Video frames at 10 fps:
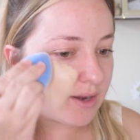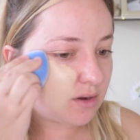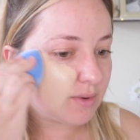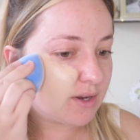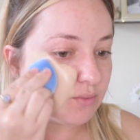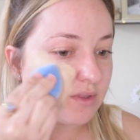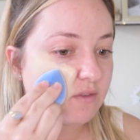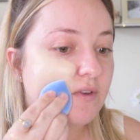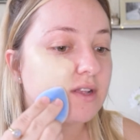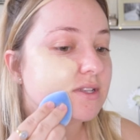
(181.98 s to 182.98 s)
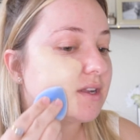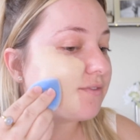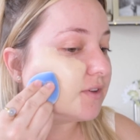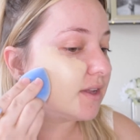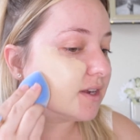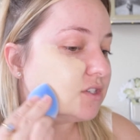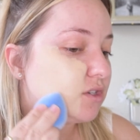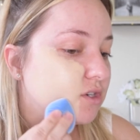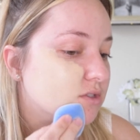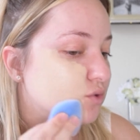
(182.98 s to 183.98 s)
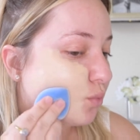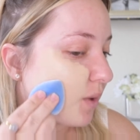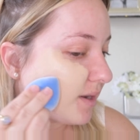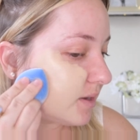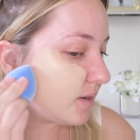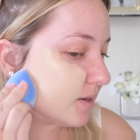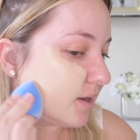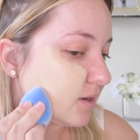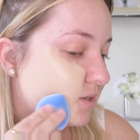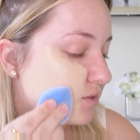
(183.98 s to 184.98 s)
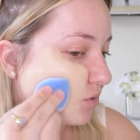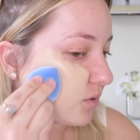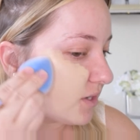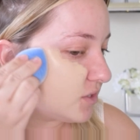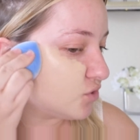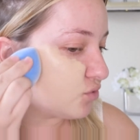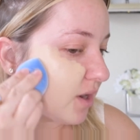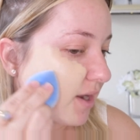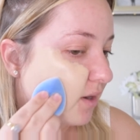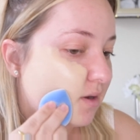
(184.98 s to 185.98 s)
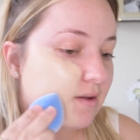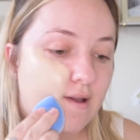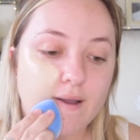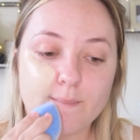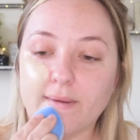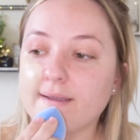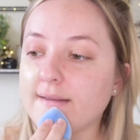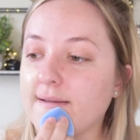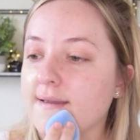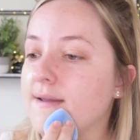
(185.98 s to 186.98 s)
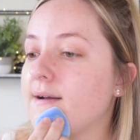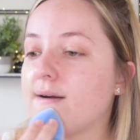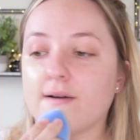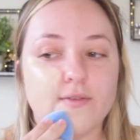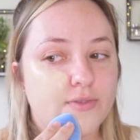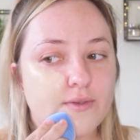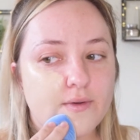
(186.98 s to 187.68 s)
already really fast. Like, I feel like I just wet it and it's already drying up again. Also,